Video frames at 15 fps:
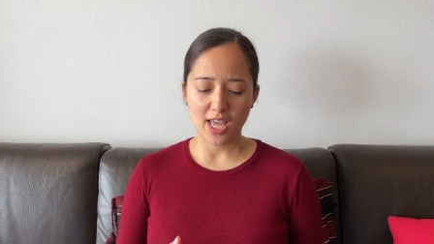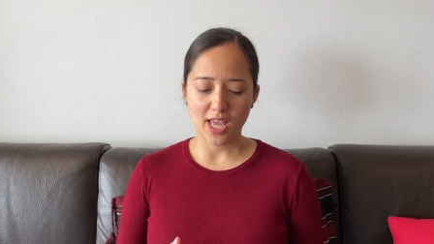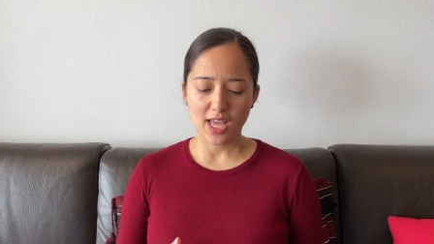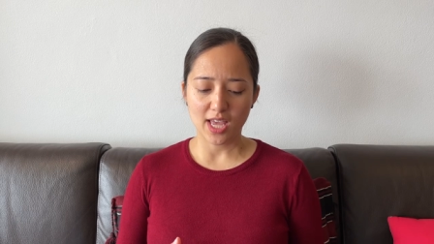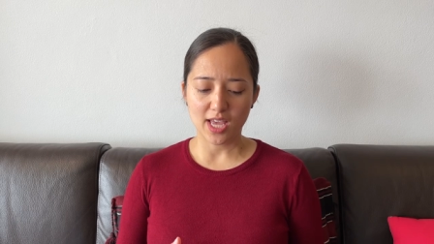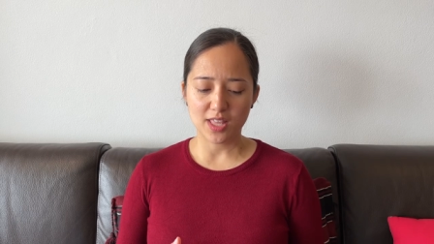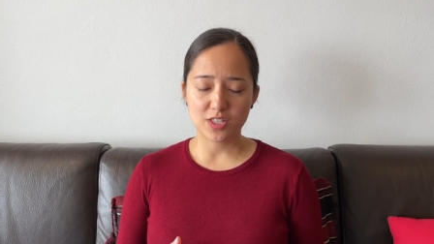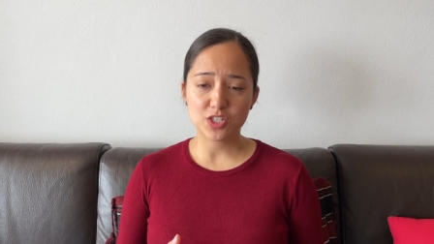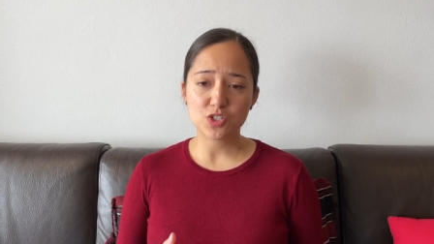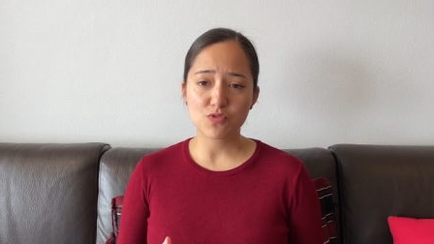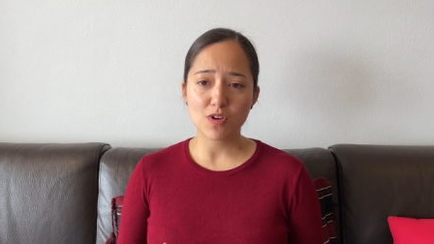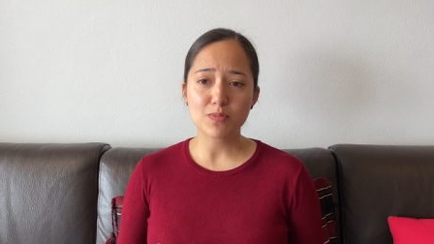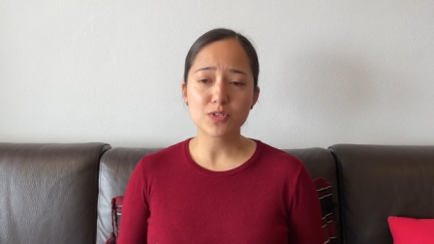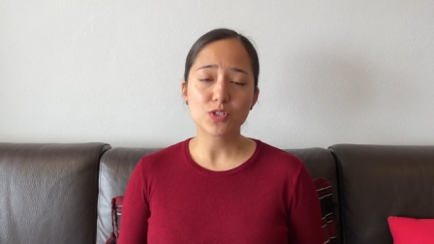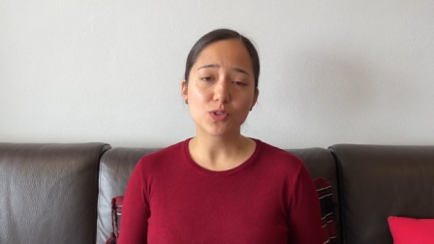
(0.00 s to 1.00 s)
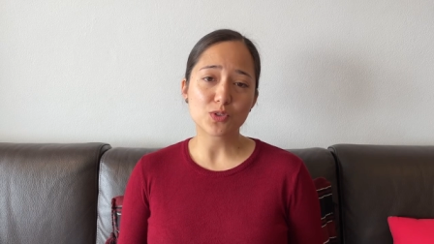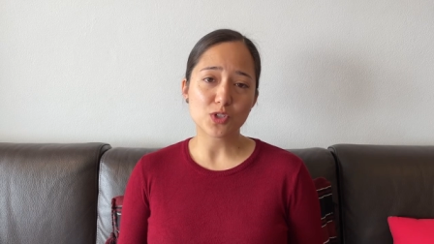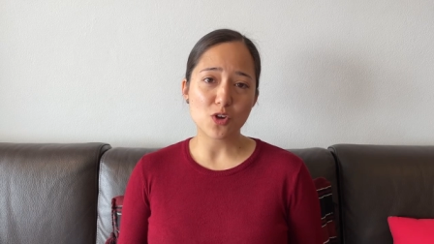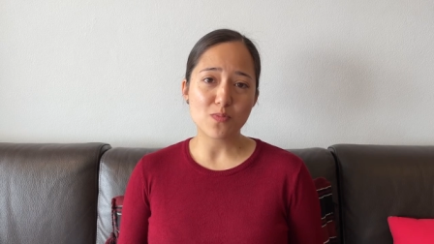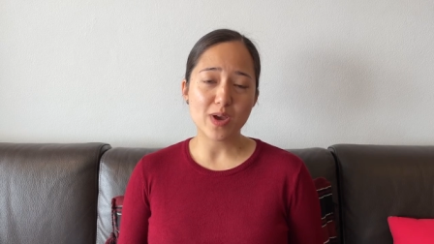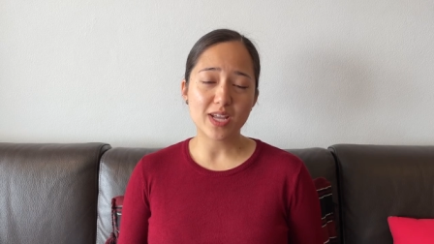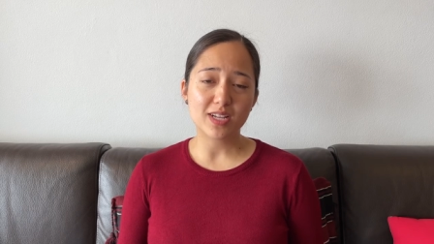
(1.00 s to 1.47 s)
And the disruption also
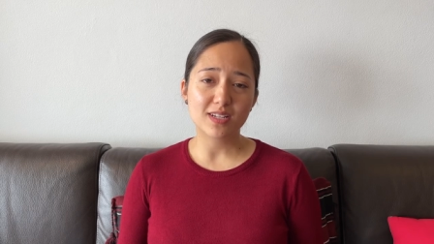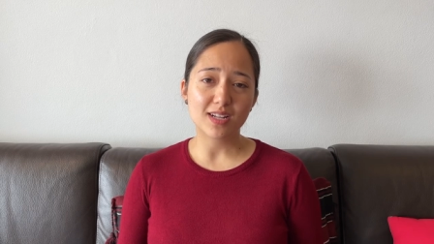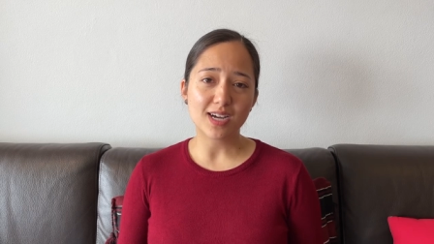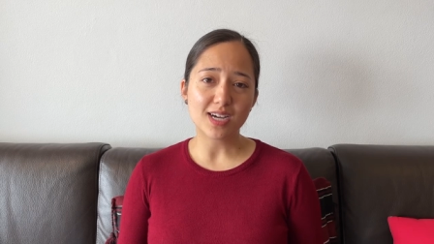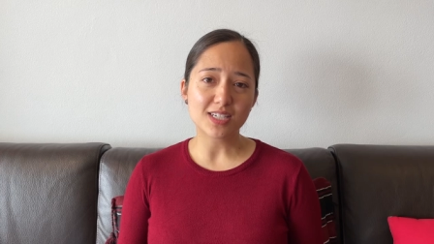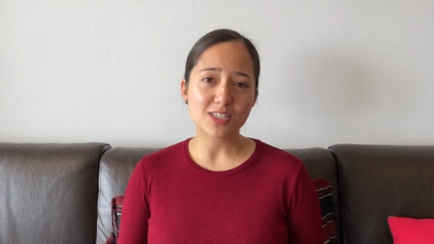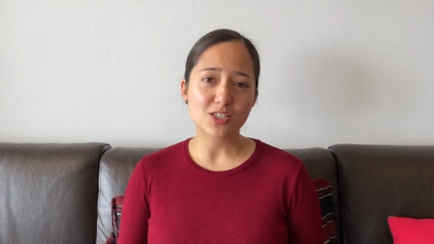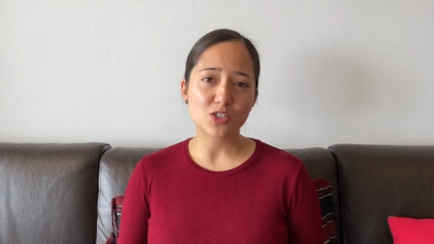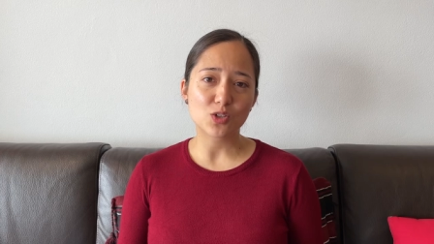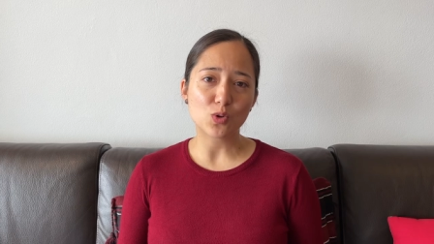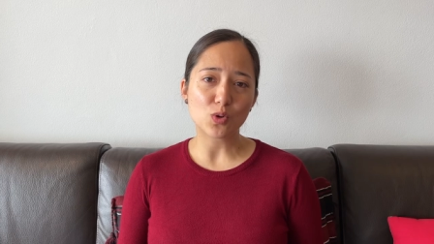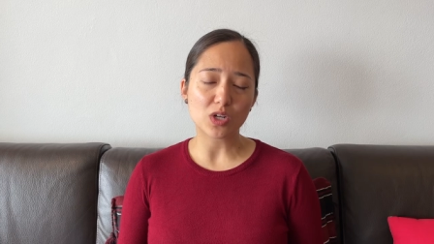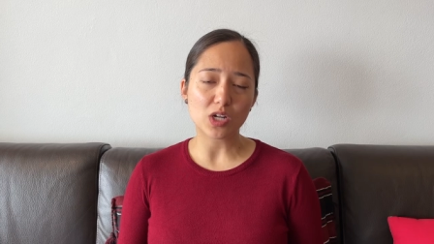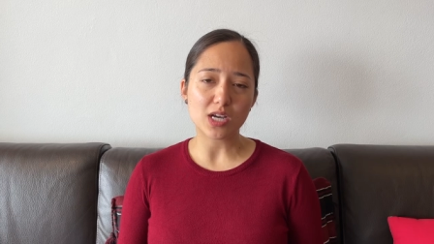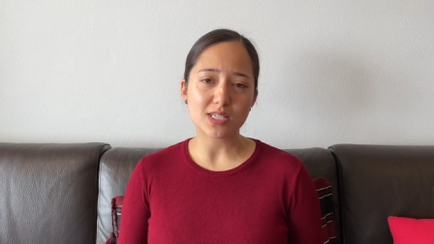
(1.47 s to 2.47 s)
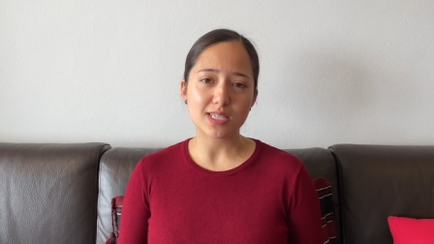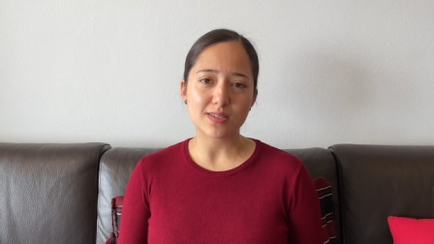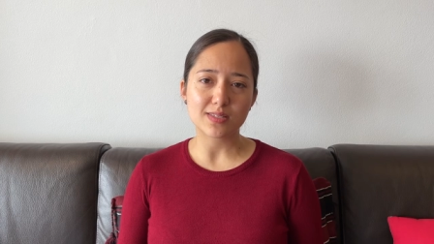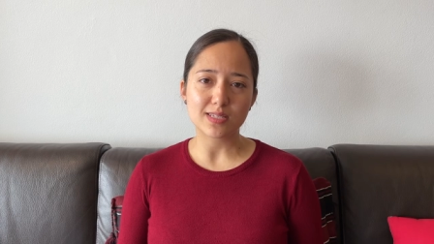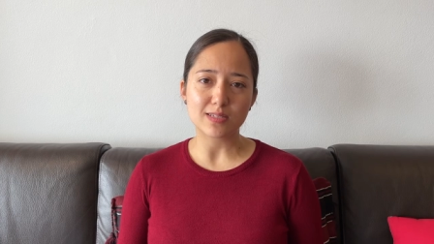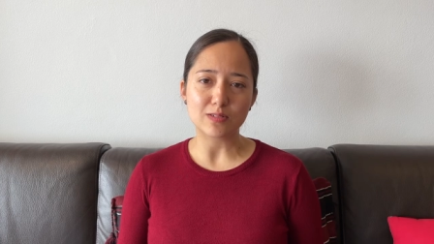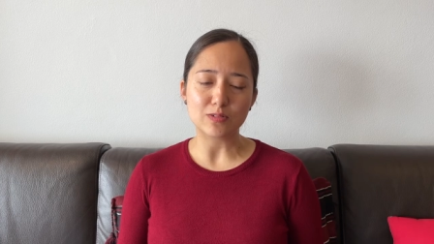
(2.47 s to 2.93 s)
made it harder to organise
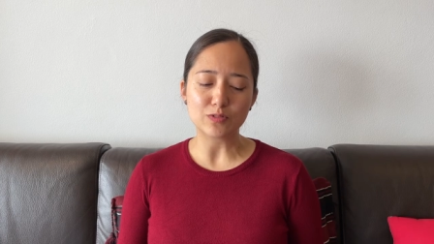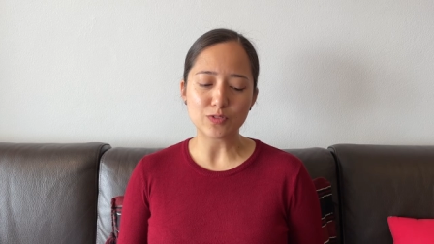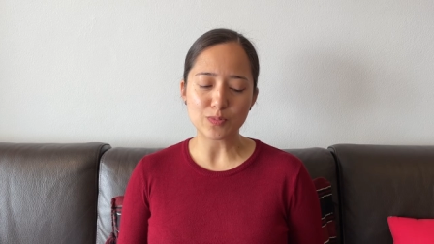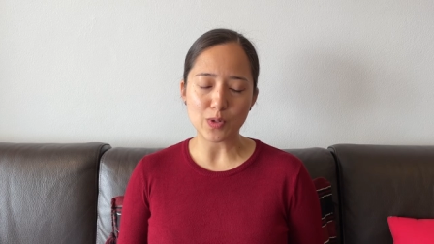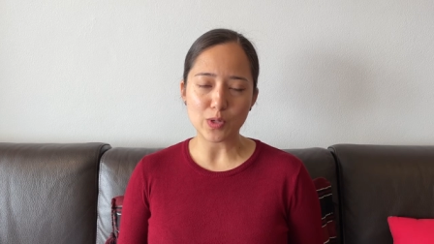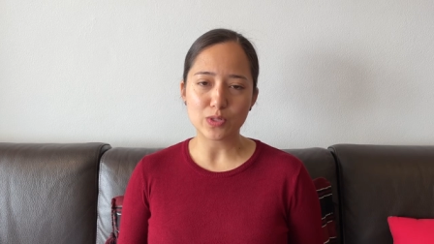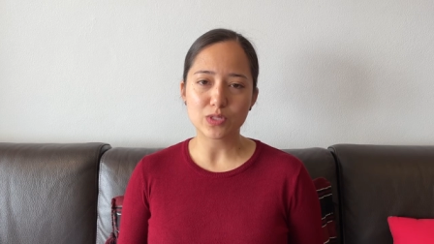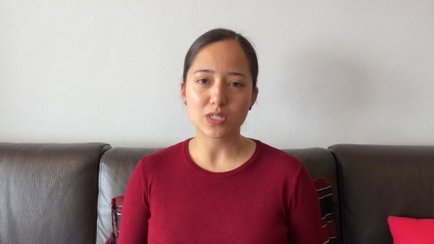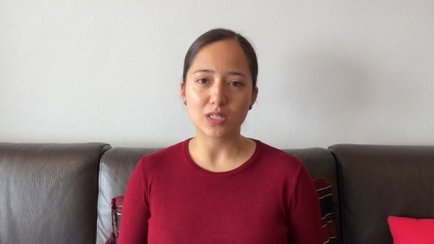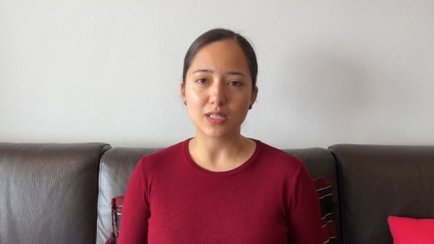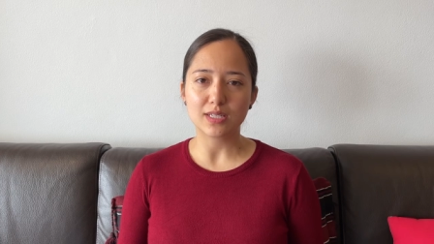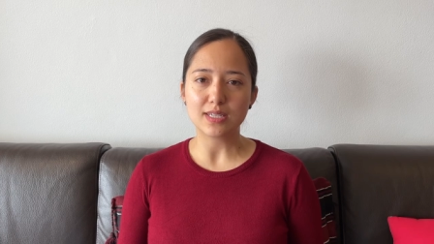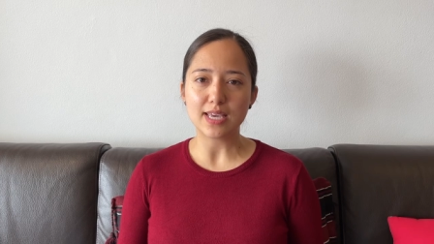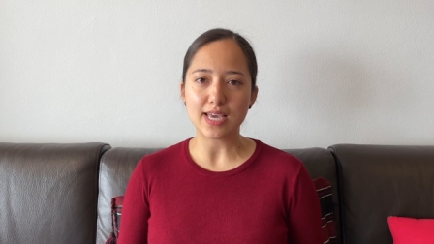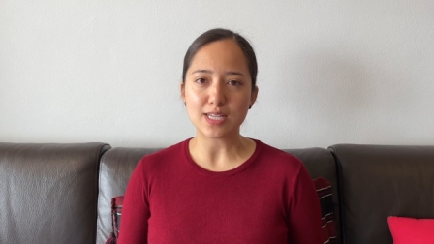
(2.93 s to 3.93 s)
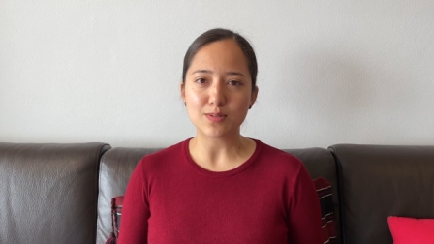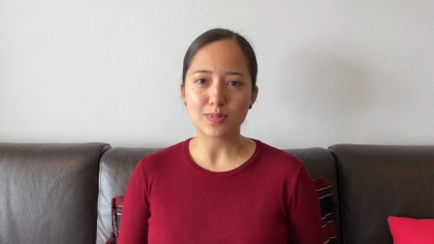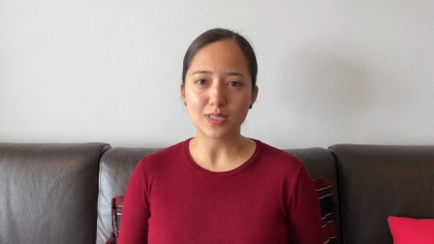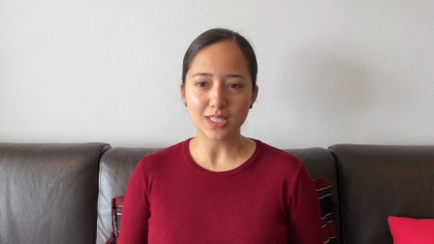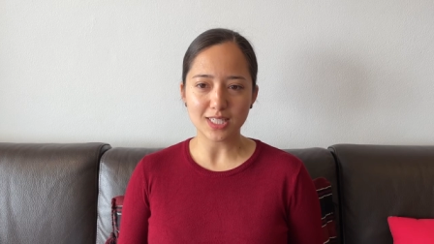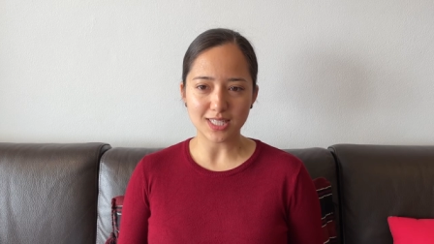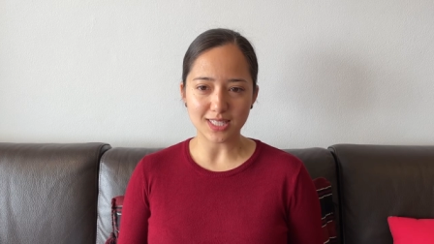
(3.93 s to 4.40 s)
ourselves personally and
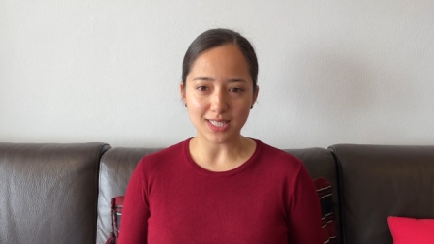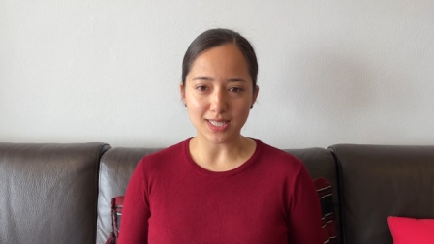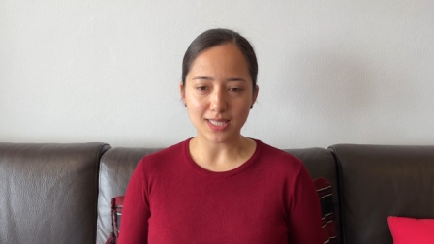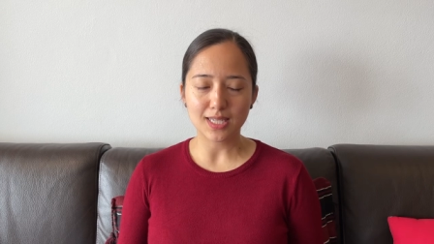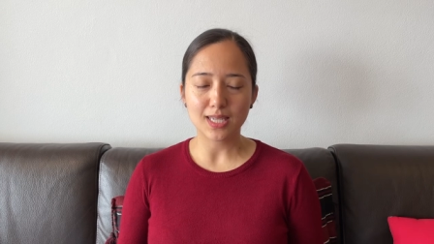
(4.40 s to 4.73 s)
politically.